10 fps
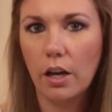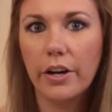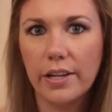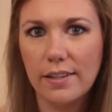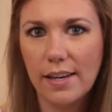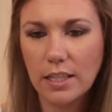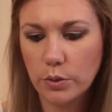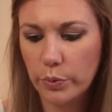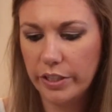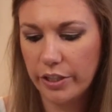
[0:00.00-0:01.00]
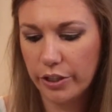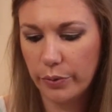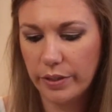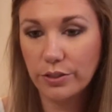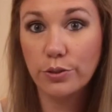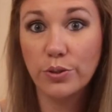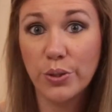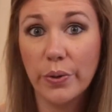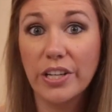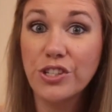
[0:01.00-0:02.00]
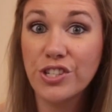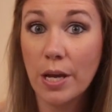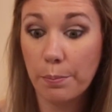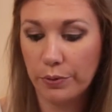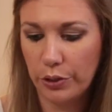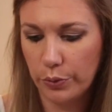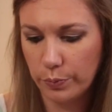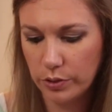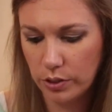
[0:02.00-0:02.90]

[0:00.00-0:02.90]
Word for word: All right, next we are going to do JetBlue.